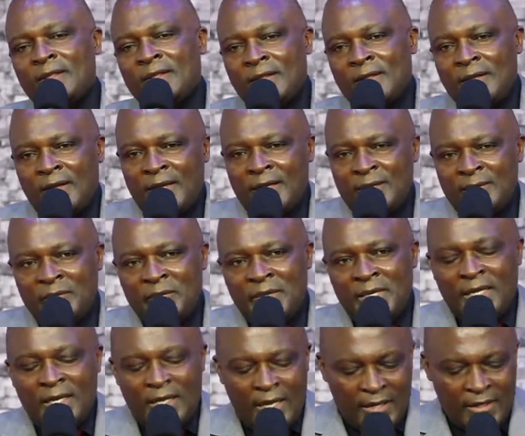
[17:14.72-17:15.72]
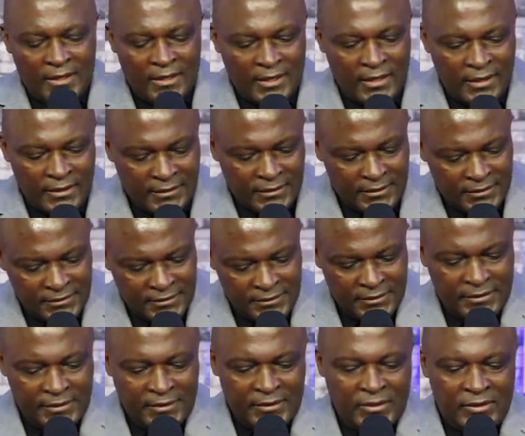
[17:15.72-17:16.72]
and many other
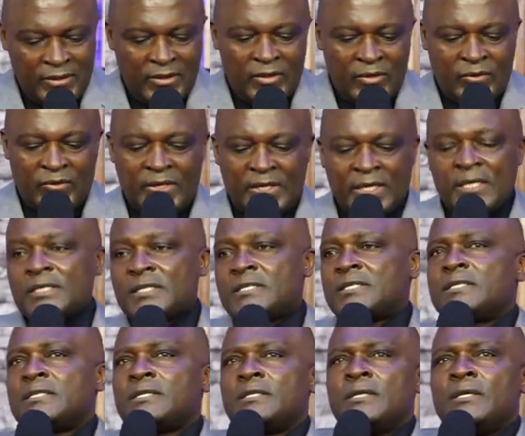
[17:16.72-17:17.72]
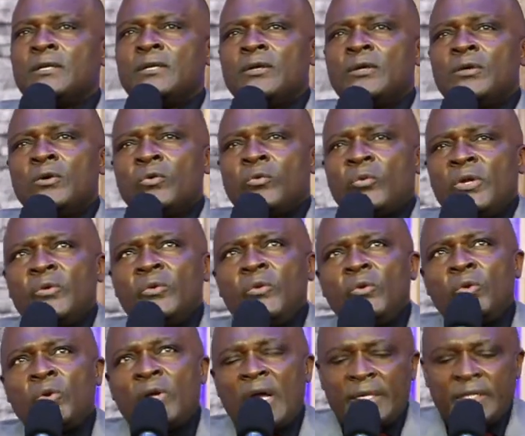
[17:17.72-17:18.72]
things. When we
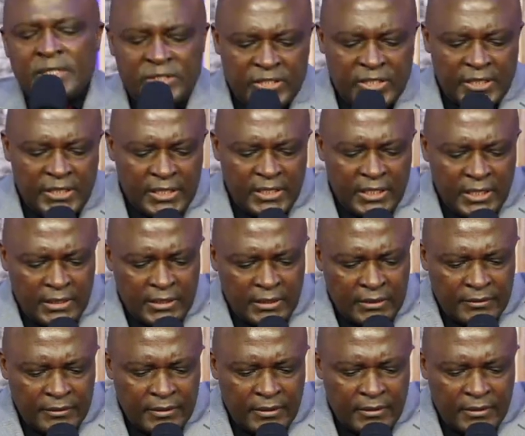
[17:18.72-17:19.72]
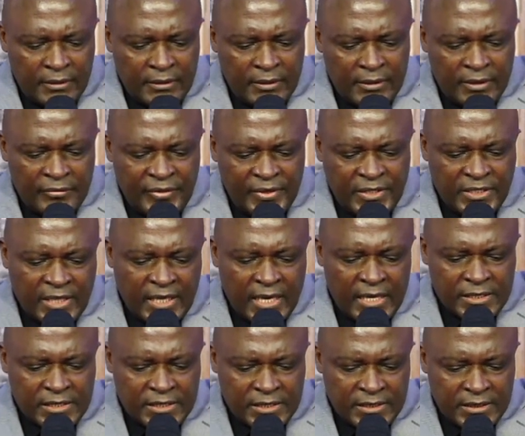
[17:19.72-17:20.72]
look at Gen- uh, eh,
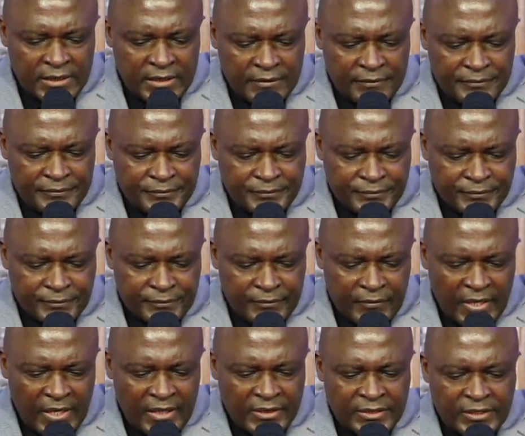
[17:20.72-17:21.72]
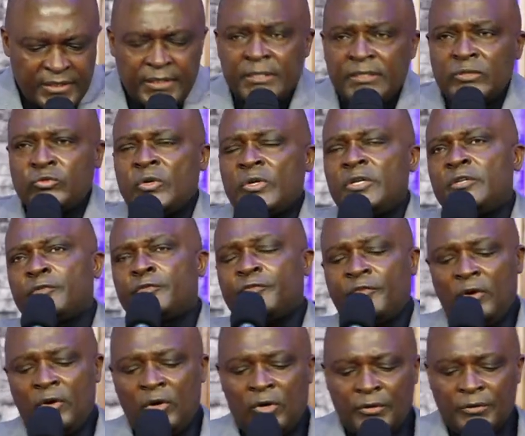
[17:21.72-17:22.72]
Leviticus 18
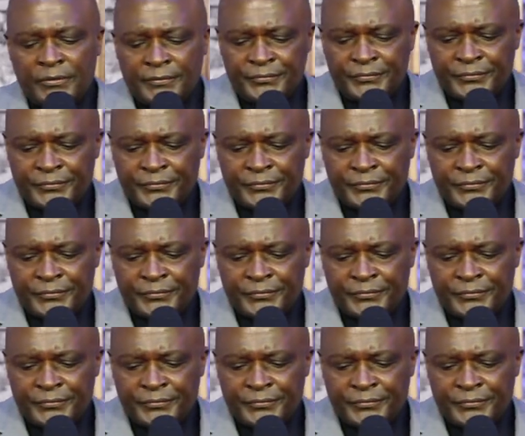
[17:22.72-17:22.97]
24,